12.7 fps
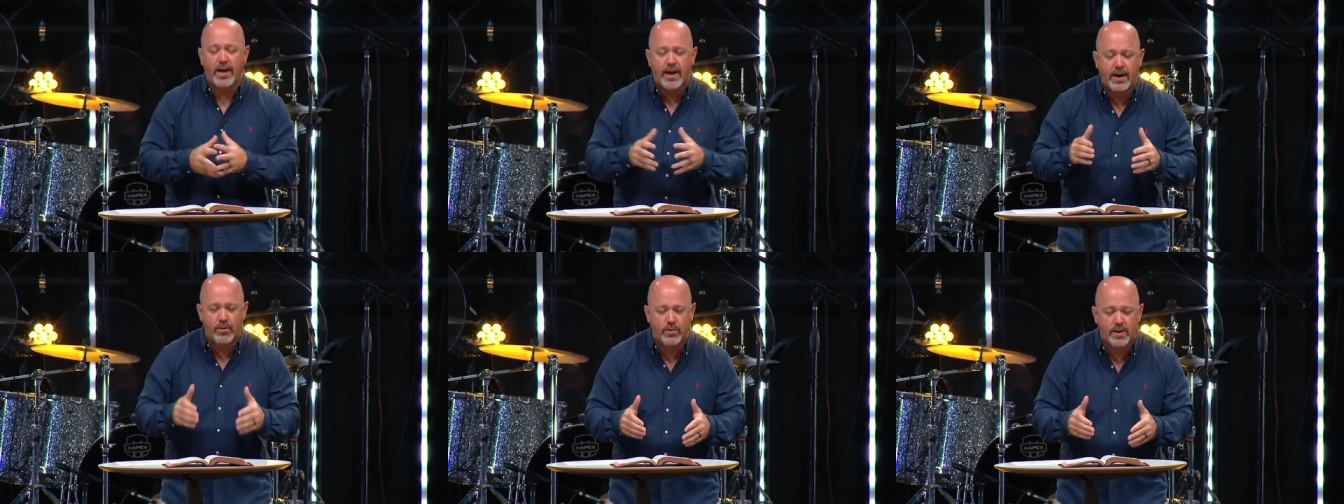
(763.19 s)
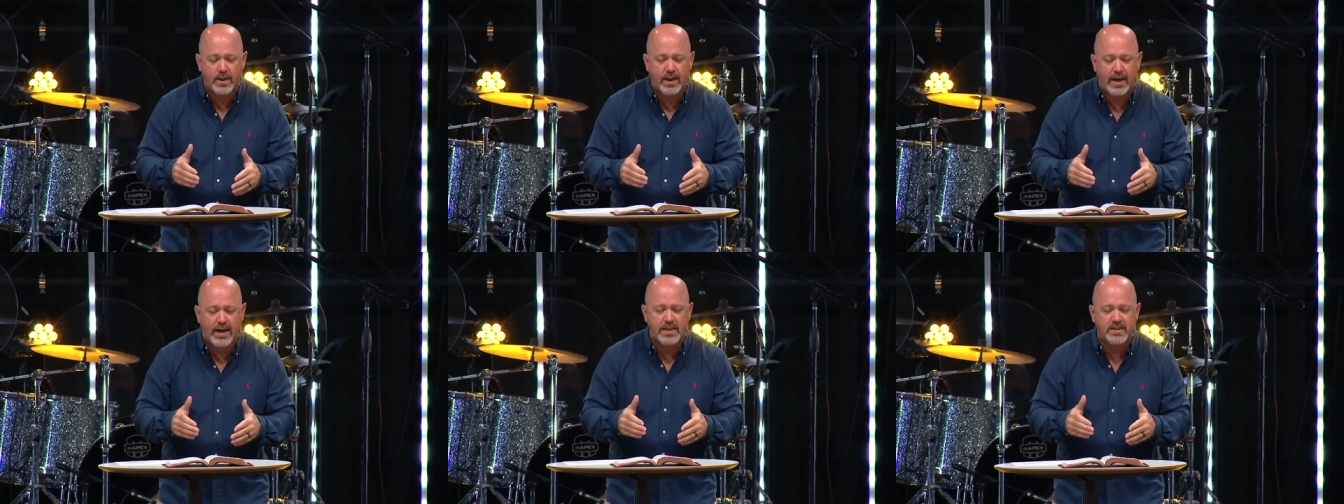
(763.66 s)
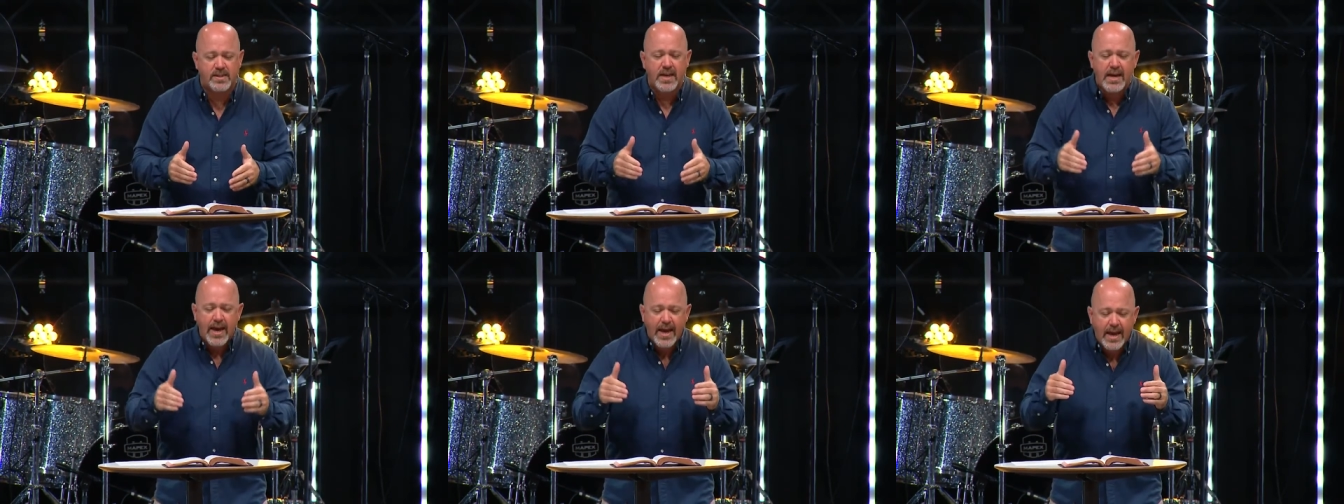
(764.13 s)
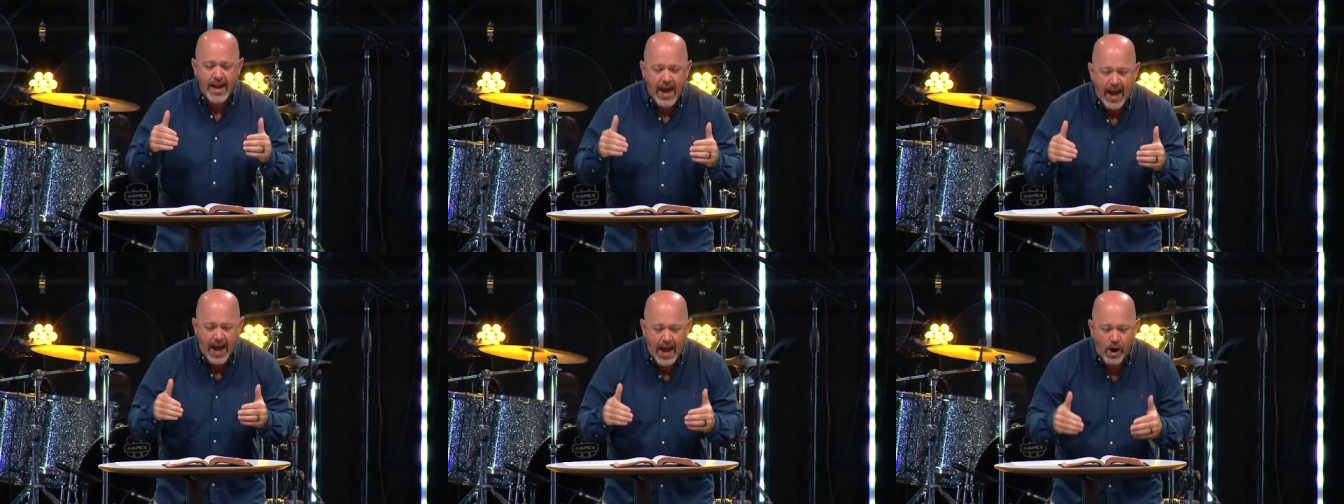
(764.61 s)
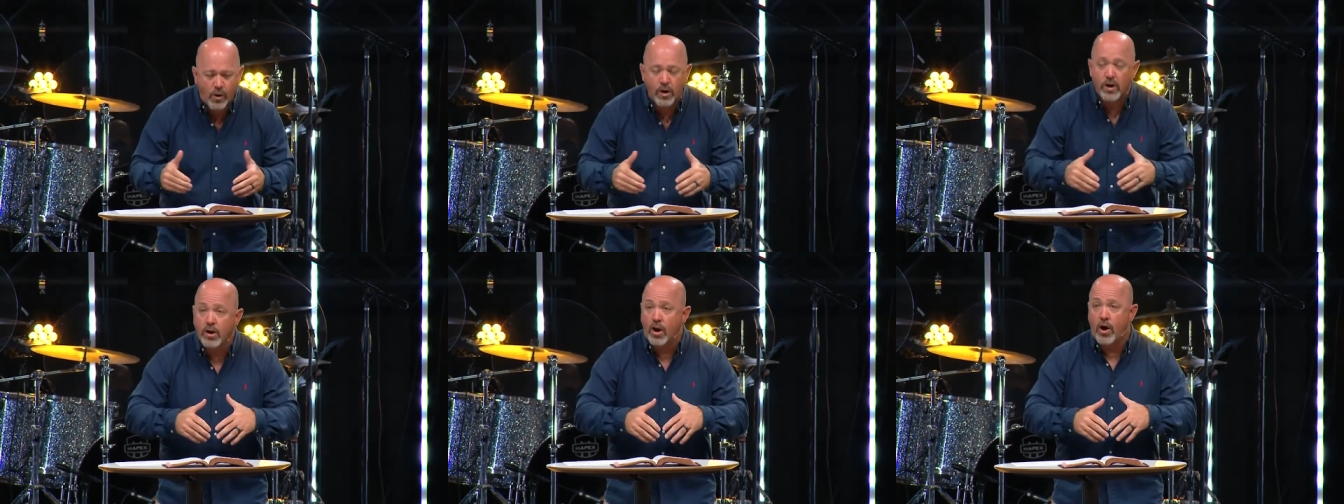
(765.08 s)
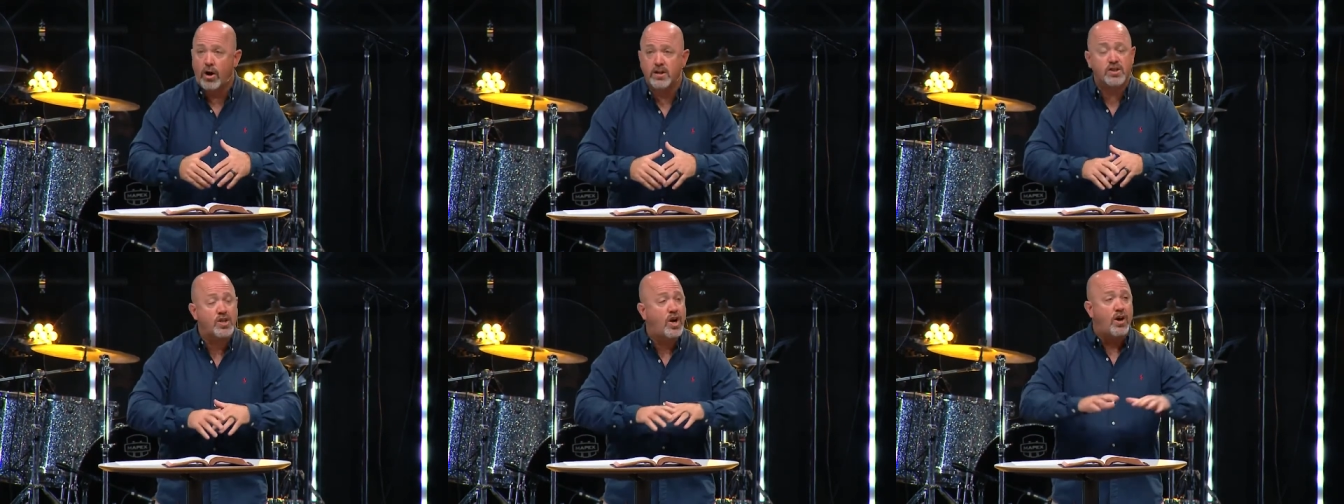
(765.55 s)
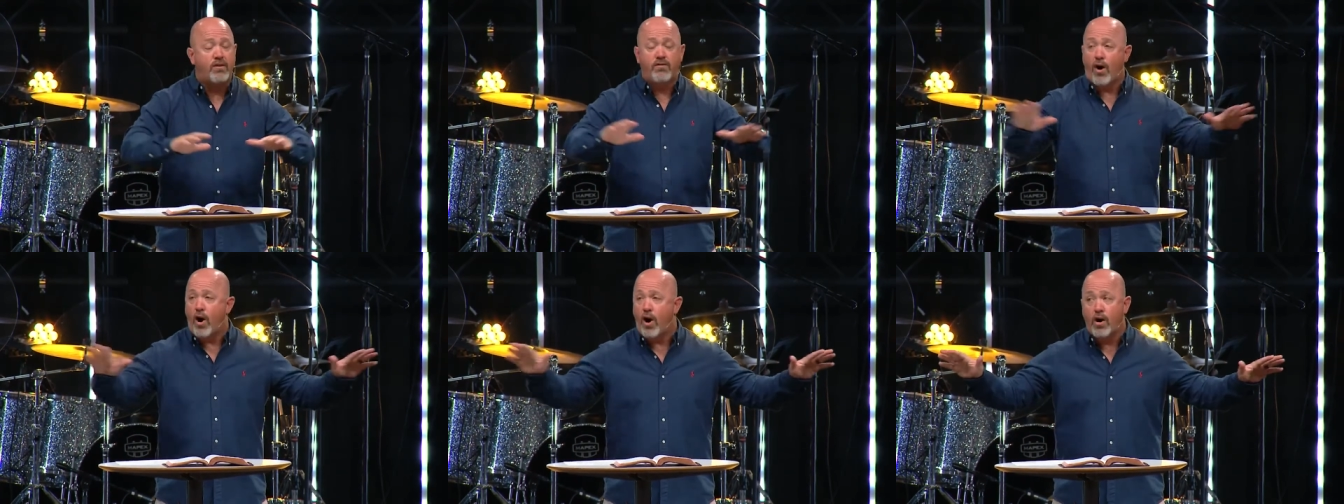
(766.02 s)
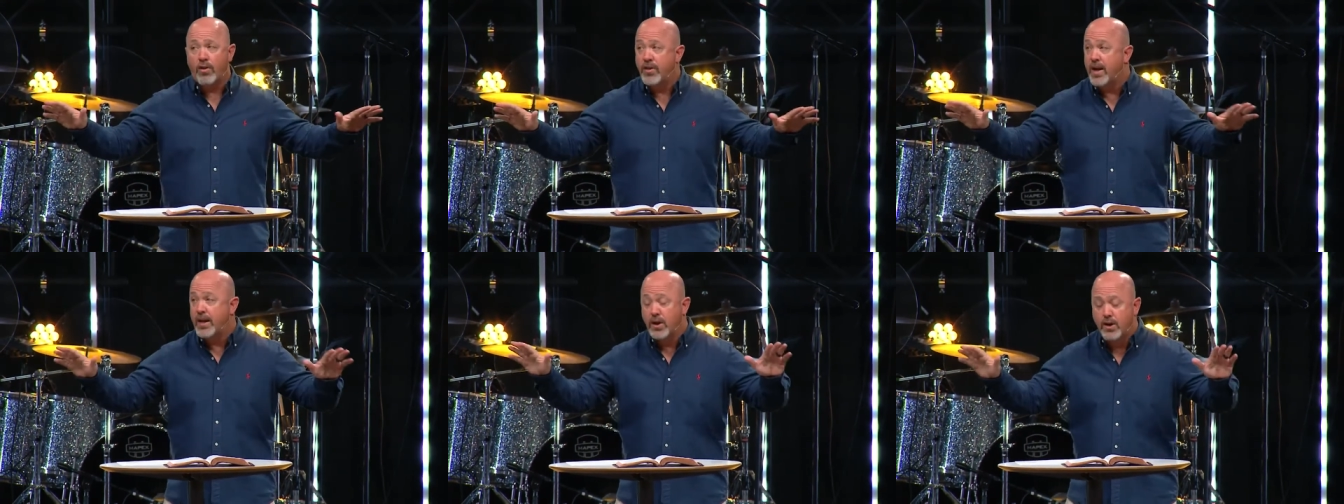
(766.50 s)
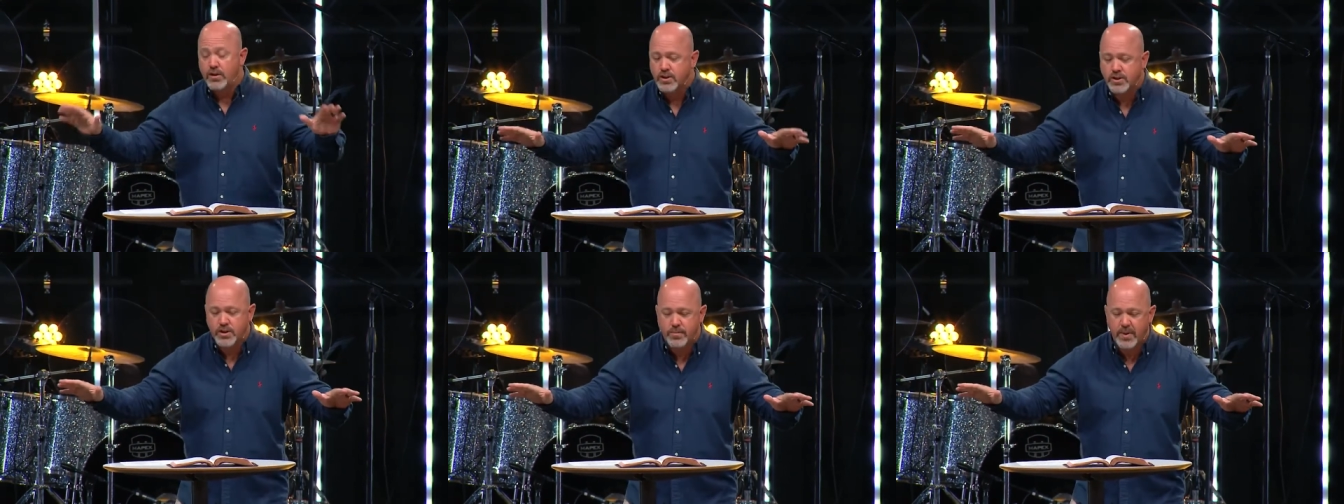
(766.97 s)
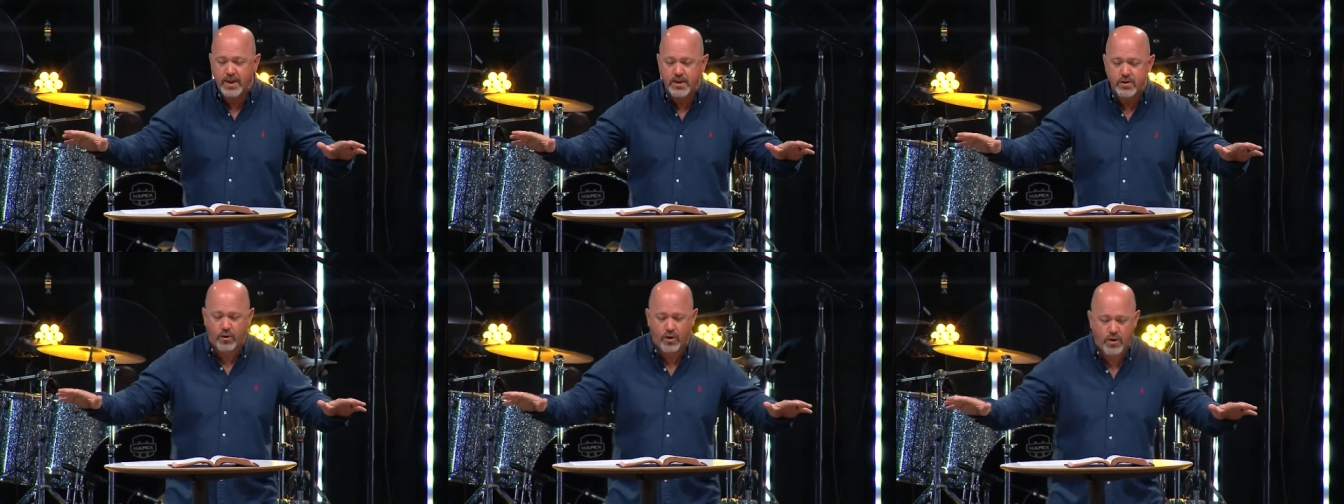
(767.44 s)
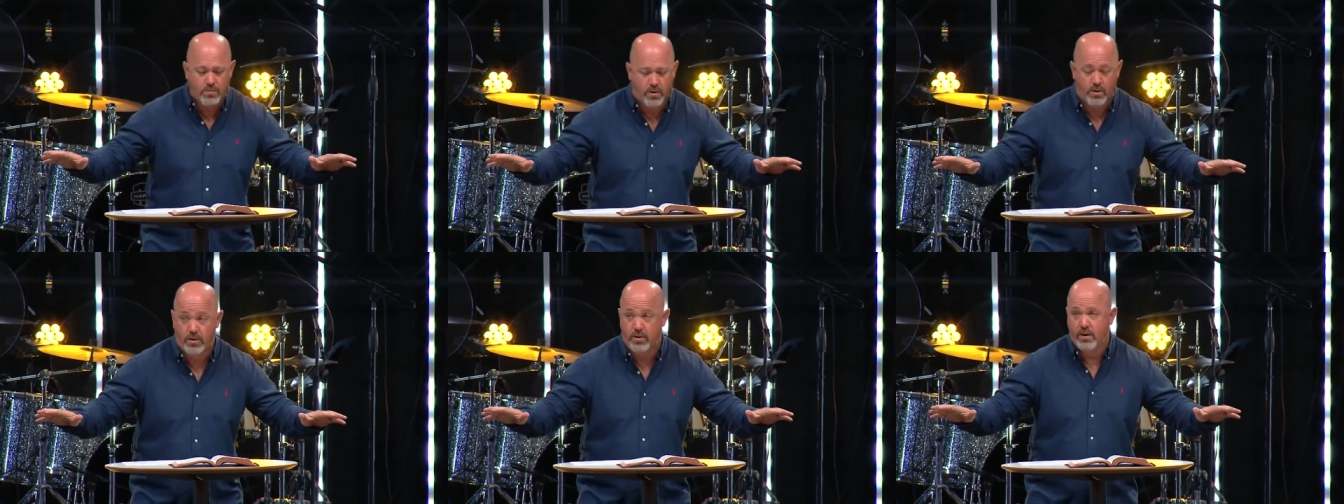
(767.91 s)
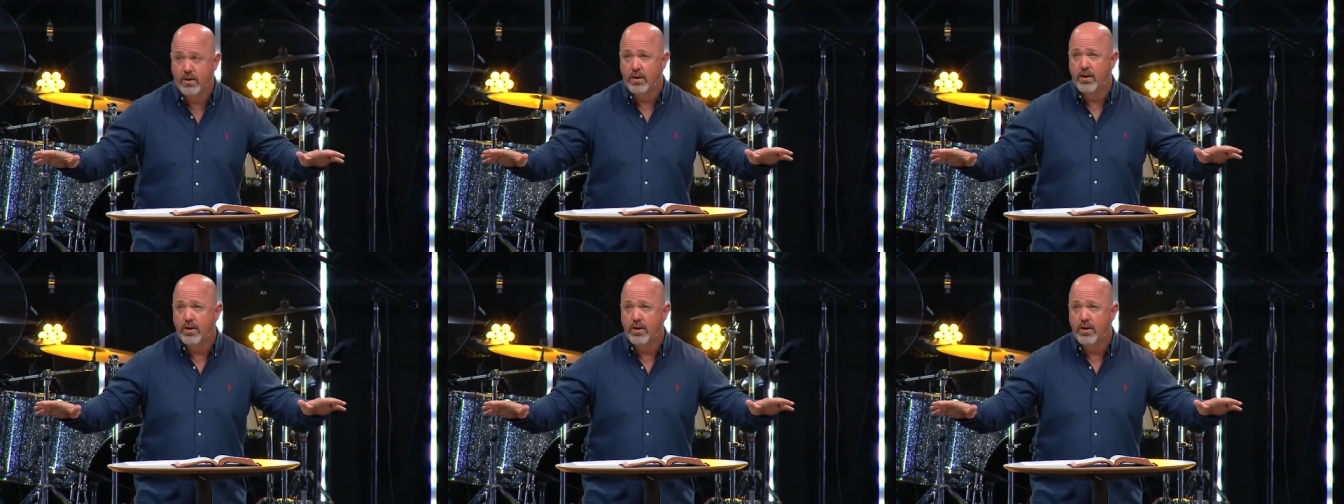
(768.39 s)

and I realize in our loss of all that used to be normal,